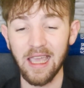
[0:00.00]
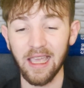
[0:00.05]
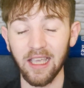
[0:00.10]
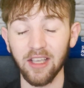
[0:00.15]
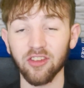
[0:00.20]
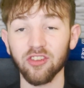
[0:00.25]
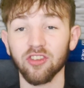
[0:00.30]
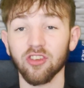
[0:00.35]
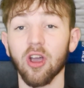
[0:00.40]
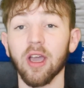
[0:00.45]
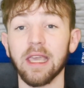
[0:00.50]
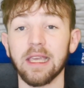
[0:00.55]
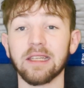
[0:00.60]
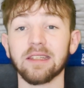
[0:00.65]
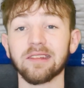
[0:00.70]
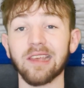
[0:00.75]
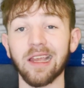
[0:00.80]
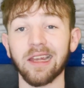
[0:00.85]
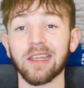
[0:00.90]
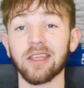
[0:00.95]

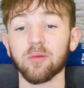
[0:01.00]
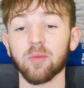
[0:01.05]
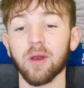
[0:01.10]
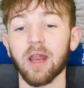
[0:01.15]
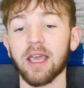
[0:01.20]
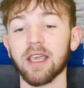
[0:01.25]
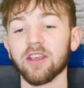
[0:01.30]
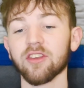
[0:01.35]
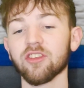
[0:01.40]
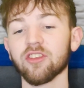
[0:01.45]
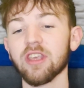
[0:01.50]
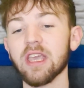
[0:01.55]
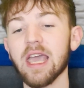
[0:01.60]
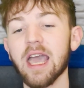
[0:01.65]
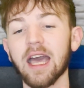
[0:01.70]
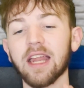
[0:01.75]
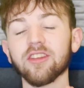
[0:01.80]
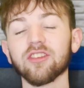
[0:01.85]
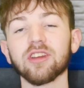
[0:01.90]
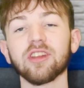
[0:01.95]
exciting, talented players.
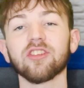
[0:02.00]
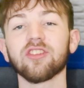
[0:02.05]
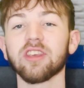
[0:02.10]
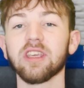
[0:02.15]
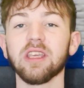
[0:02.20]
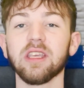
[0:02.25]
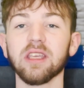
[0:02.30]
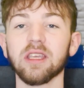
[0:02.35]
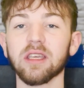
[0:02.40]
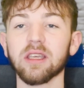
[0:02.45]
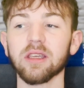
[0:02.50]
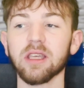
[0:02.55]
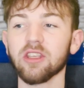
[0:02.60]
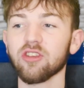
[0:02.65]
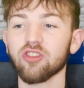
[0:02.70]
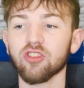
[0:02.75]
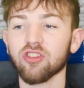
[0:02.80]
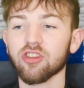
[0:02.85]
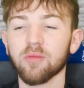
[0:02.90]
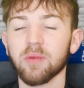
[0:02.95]
And it's going to see, it's
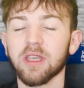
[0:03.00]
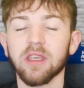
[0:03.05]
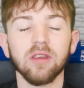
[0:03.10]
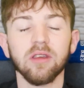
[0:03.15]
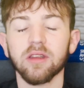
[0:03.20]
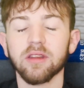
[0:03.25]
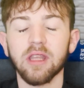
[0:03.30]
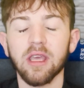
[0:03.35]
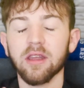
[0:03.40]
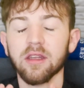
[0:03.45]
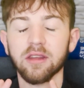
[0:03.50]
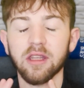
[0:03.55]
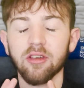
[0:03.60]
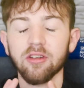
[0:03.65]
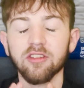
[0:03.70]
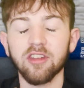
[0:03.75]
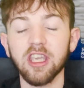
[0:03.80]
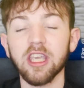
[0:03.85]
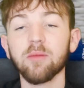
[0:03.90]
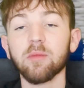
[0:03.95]
just going to be, they're, they're
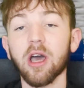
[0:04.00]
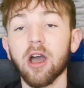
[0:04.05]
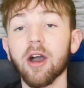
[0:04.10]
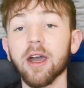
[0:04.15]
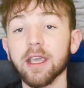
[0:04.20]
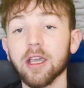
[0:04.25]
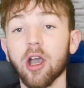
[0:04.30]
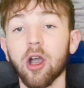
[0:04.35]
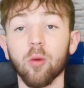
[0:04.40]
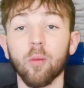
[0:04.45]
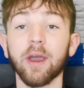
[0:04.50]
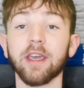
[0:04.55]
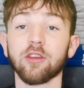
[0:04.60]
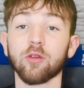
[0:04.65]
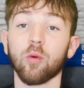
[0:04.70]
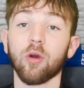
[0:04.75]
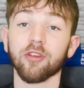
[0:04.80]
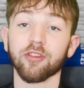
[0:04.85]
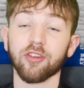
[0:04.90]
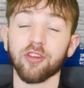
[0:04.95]
a team that I can't wait
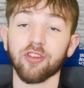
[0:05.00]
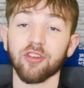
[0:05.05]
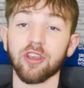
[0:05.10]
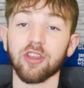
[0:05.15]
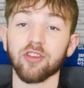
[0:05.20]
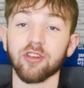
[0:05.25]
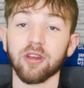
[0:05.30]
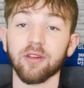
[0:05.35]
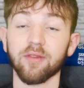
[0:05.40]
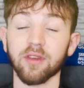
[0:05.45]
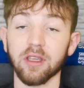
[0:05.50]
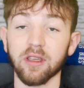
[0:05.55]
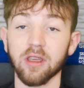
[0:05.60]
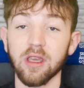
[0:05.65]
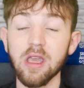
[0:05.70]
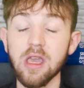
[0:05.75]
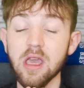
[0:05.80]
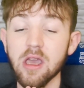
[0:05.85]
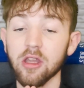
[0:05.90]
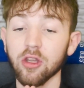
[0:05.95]
to watch this season. I think
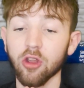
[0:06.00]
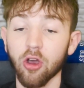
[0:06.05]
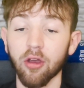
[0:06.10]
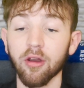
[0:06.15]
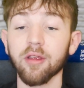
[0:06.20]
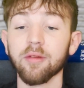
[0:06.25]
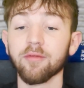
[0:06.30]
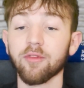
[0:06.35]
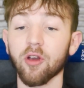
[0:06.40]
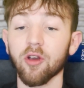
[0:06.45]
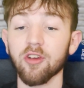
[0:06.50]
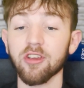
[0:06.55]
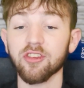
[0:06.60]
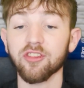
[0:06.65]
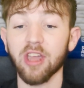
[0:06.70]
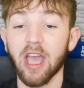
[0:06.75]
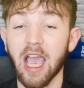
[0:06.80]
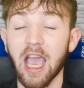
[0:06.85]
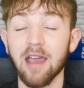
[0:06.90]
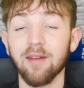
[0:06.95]
Nottingham
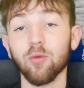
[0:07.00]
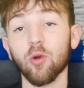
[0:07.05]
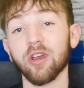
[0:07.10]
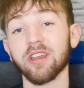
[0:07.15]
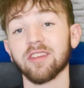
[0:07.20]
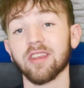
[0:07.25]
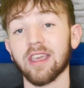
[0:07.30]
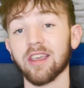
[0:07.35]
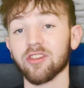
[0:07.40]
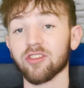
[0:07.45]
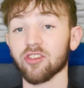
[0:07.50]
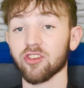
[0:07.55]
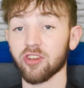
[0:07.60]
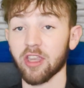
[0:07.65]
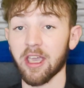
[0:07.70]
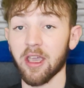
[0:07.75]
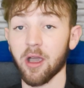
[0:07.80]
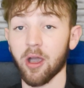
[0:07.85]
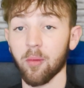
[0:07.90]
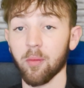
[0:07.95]
Forest have what it takes to
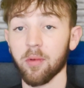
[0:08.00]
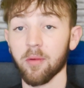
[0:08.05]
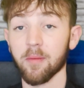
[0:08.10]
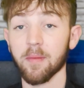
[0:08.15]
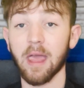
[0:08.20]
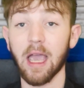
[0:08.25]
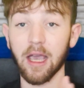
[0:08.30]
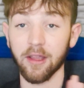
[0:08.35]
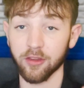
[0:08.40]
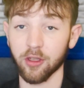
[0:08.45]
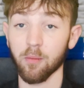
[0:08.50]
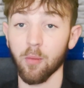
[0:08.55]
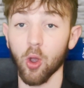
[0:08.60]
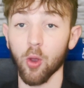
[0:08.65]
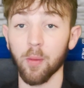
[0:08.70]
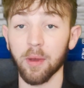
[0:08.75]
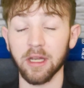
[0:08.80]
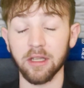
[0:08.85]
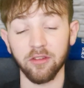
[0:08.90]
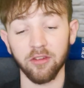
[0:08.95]
stay up at the
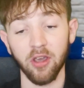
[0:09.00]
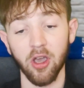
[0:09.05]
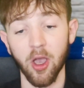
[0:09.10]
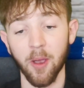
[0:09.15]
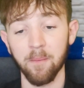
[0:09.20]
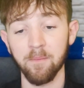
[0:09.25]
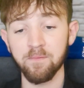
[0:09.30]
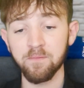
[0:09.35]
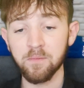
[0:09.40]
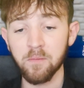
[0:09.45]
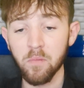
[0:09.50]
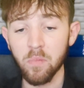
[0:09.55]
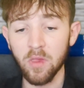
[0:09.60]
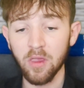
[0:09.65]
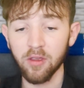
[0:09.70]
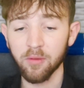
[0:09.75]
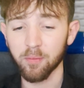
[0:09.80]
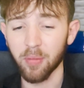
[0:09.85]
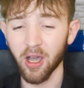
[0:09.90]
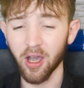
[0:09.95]
moment in time.
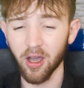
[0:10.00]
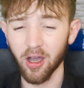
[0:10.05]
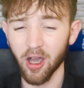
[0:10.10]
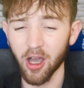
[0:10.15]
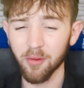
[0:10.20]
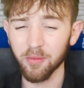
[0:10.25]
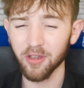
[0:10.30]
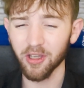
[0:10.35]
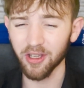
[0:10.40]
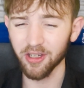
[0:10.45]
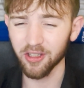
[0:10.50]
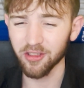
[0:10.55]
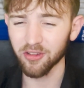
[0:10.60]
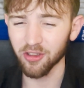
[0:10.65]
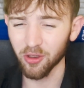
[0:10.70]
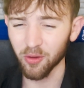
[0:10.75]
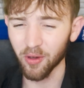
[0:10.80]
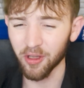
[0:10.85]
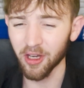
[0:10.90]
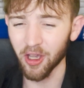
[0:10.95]
But I'm going to
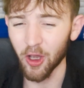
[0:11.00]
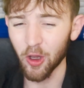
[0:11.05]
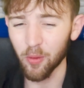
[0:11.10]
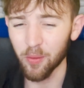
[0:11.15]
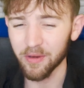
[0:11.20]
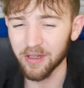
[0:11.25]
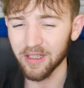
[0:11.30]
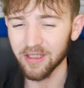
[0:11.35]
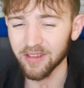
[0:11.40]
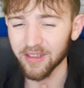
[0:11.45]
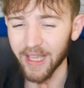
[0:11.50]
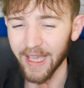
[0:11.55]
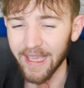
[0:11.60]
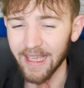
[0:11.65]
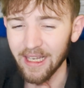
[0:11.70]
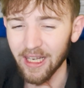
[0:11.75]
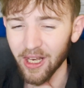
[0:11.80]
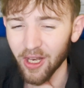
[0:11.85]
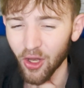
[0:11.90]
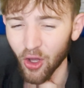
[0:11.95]
do an opening
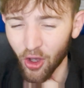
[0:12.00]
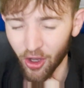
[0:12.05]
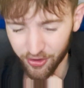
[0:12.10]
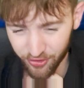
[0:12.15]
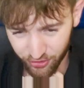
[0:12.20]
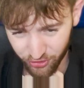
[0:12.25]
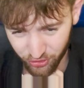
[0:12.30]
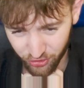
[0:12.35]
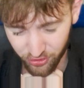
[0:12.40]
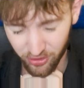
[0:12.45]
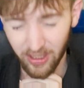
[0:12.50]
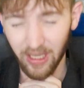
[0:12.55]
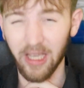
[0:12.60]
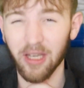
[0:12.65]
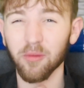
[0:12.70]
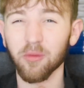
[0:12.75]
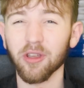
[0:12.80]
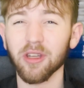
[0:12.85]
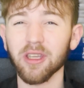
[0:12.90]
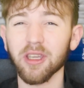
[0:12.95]
day loss. And
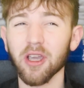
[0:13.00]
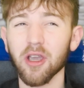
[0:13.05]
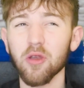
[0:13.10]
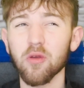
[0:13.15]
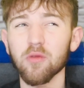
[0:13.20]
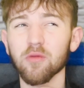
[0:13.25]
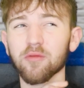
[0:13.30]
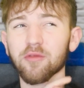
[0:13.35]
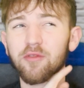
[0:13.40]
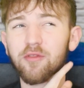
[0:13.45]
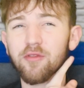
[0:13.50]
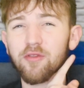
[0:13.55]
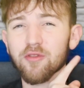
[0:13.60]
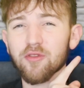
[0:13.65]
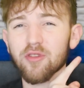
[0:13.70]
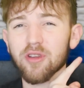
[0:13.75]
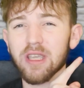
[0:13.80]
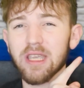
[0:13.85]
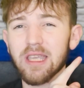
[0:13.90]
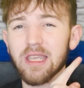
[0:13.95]
I'm going to go
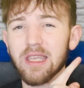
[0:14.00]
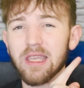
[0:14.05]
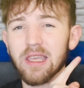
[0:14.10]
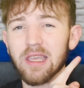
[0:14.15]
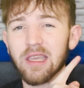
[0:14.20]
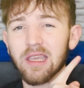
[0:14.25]
3